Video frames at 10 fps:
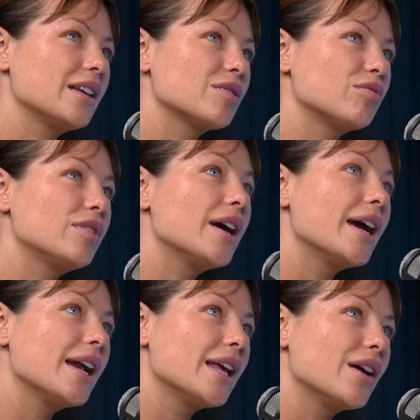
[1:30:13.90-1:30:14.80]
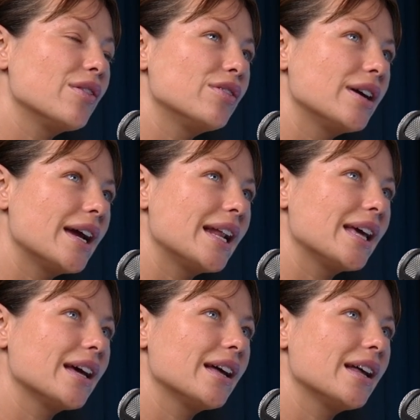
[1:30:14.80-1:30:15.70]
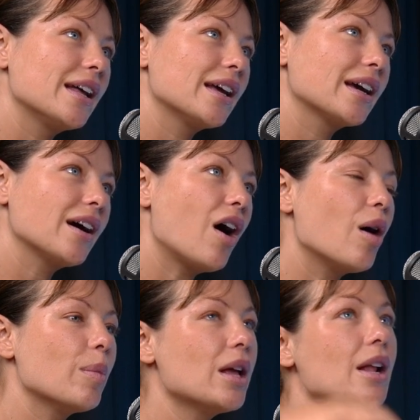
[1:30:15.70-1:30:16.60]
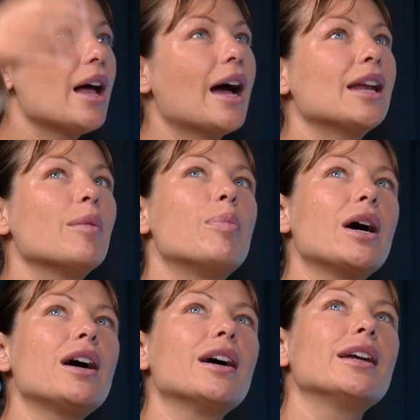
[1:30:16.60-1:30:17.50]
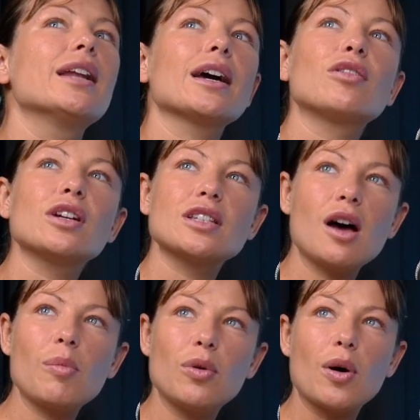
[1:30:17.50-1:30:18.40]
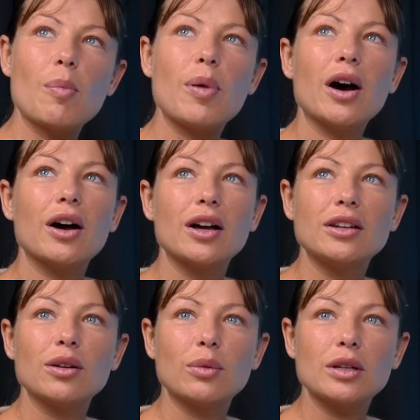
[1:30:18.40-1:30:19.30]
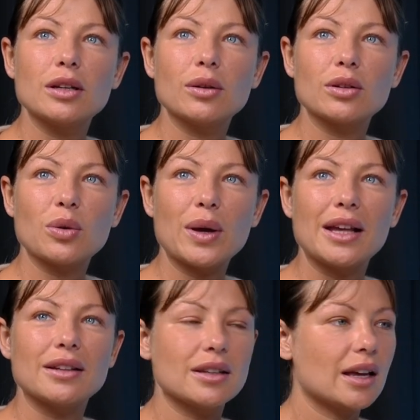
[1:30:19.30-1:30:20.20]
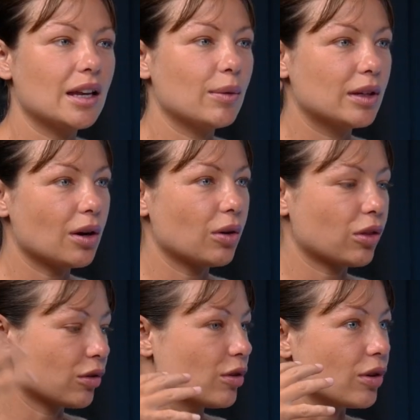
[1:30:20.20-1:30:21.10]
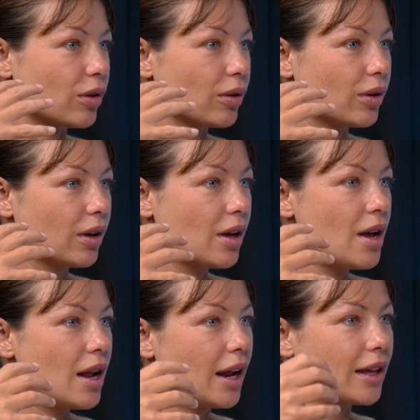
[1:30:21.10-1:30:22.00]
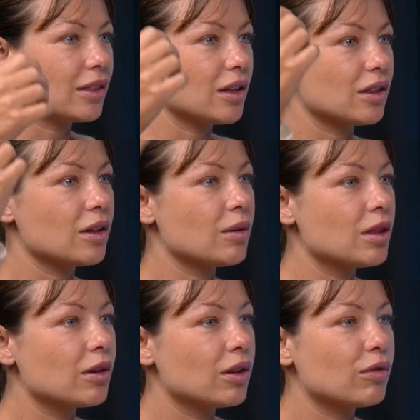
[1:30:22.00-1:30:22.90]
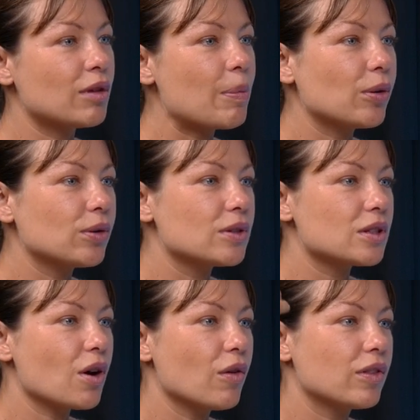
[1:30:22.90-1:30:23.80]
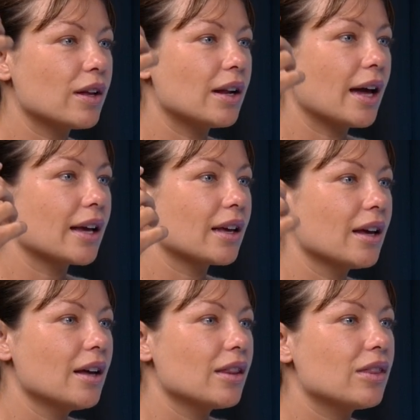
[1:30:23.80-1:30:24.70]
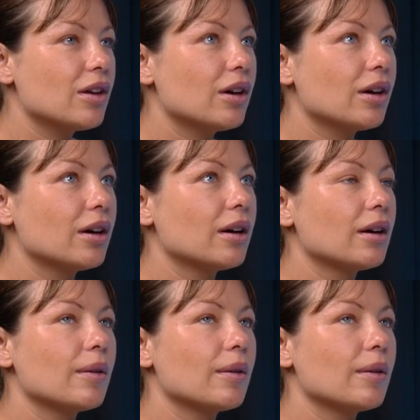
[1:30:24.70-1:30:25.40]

it's really, really calm. And a bird, like for example, a bird would tweet and it would go through you. Like the ripples of the